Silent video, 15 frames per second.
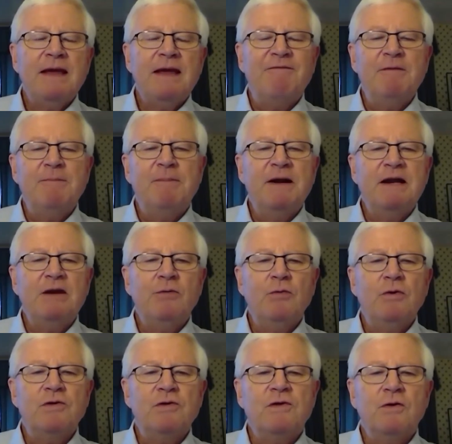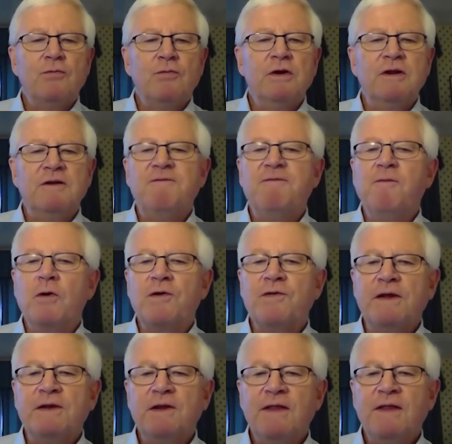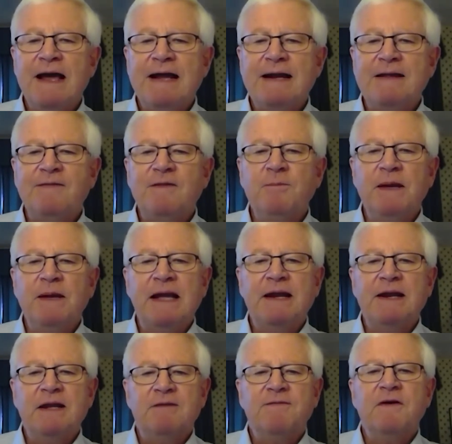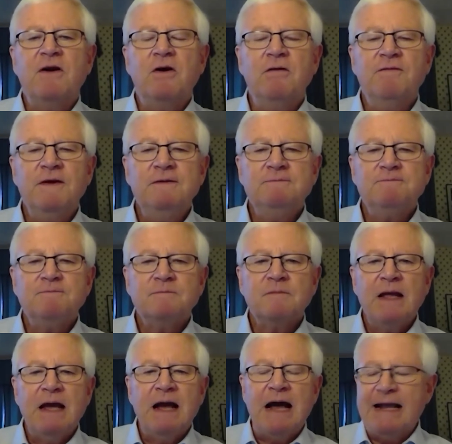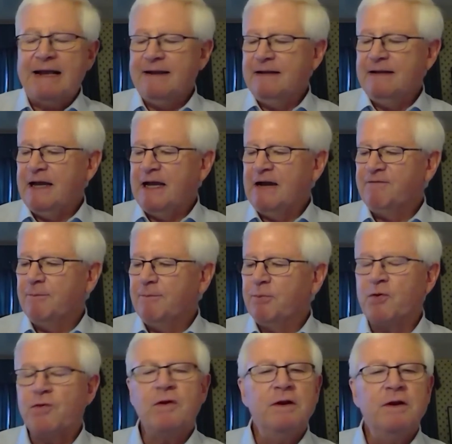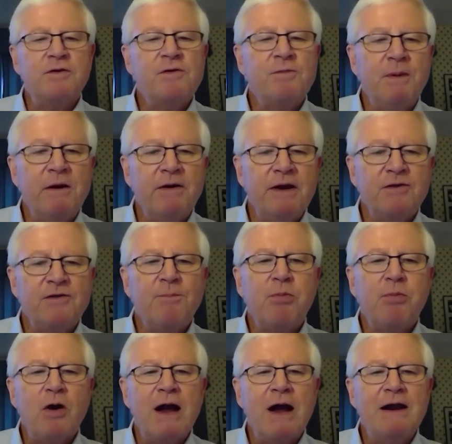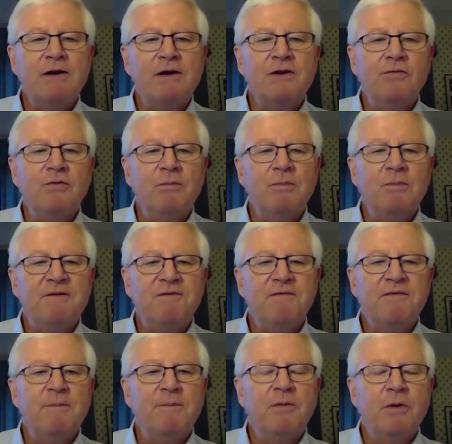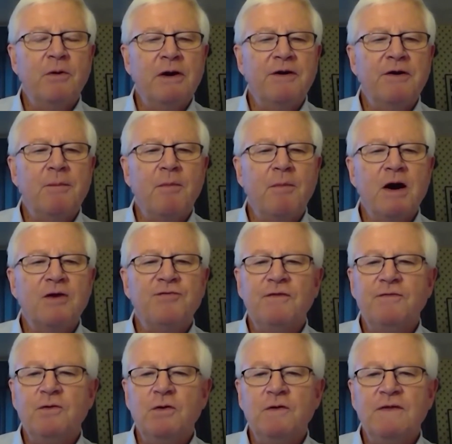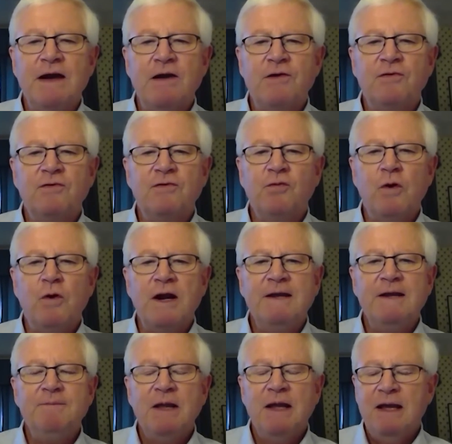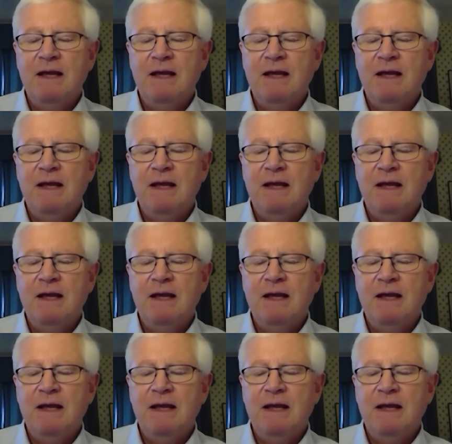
everybody was uh, really forced into that at the beginning of COVID. I can tell you from personal experience, prior to about February or March of 2020,